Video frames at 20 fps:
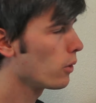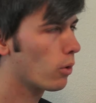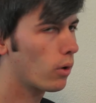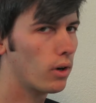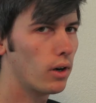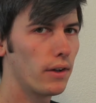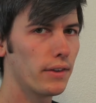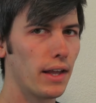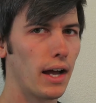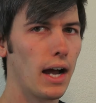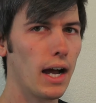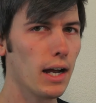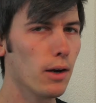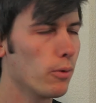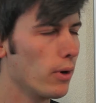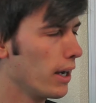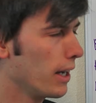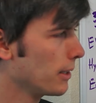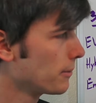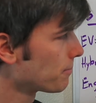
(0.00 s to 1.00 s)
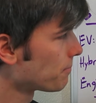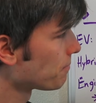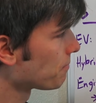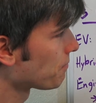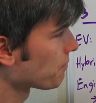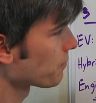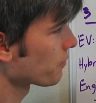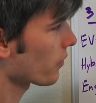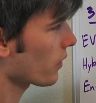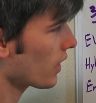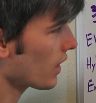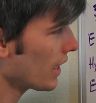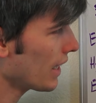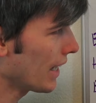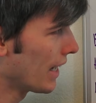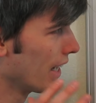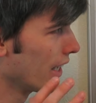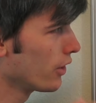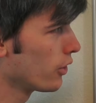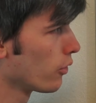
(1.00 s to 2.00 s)
you are on the highway,
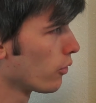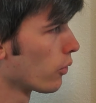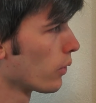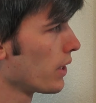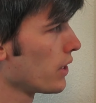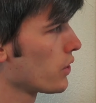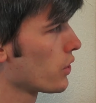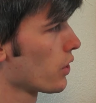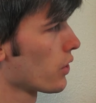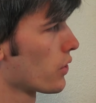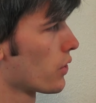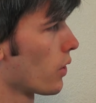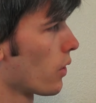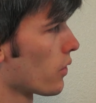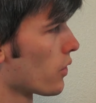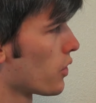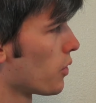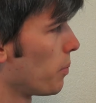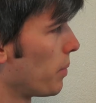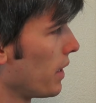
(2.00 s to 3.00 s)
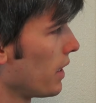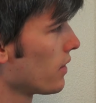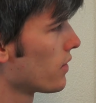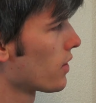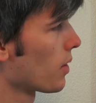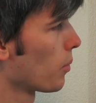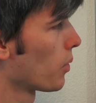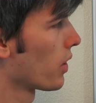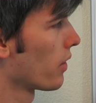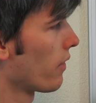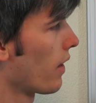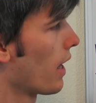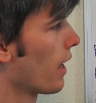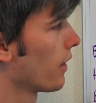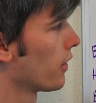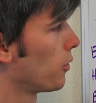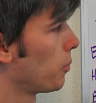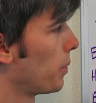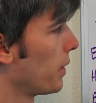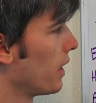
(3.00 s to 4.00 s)
and you've reached a certain speed, somewhat of a
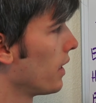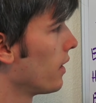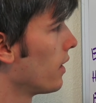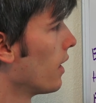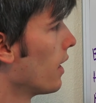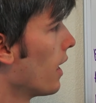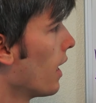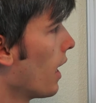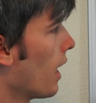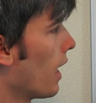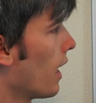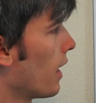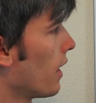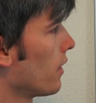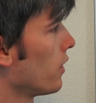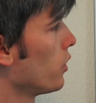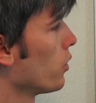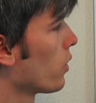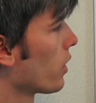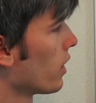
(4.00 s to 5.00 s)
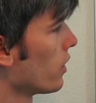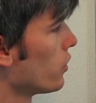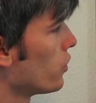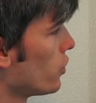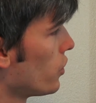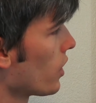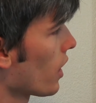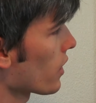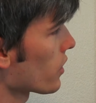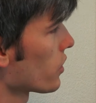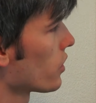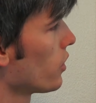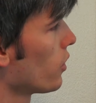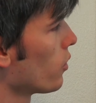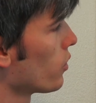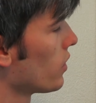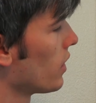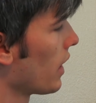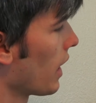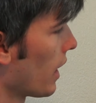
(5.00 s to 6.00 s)
high speed, you can just
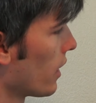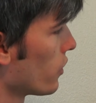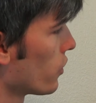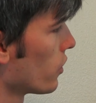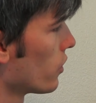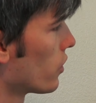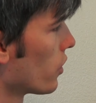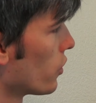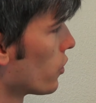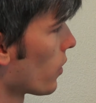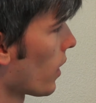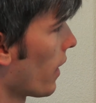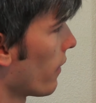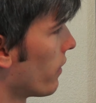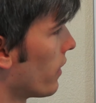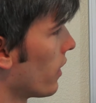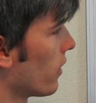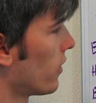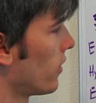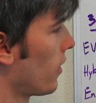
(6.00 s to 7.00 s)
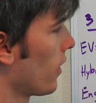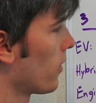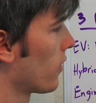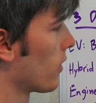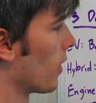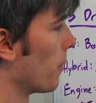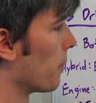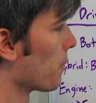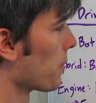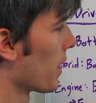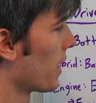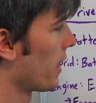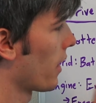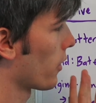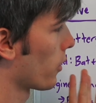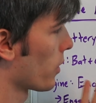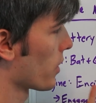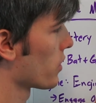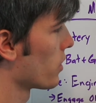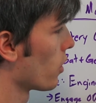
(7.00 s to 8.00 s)
use the engine to drive this system.
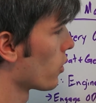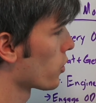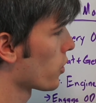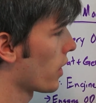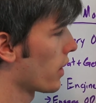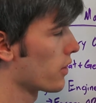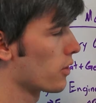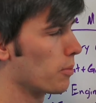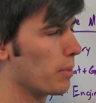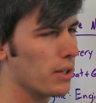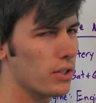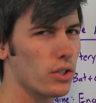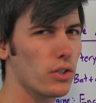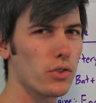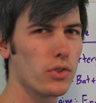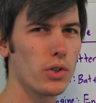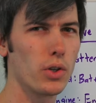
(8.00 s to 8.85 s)
Now there is no transmission,